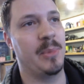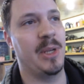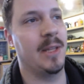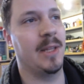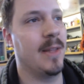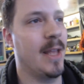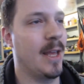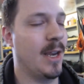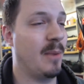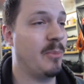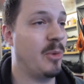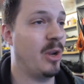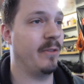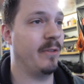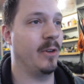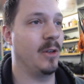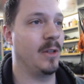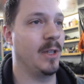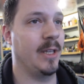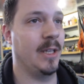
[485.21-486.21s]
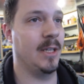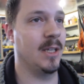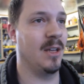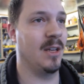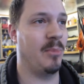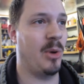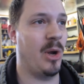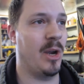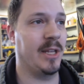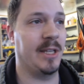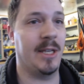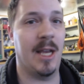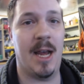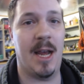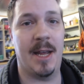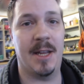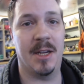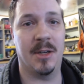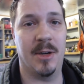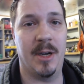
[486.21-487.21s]
being that I'm not really a body
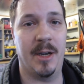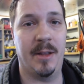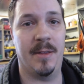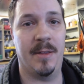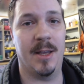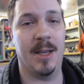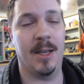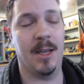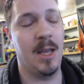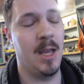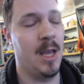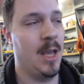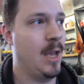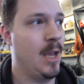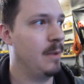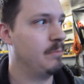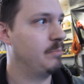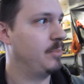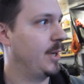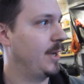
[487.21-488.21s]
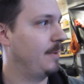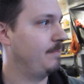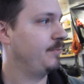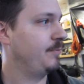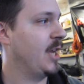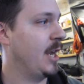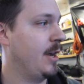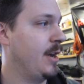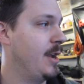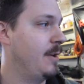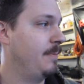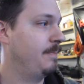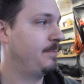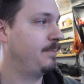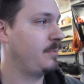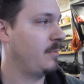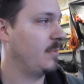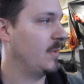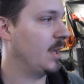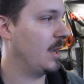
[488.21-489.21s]
guy or anything. But I don't
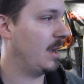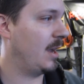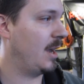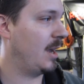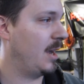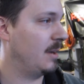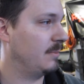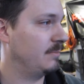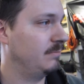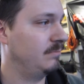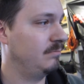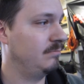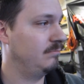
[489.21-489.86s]
know.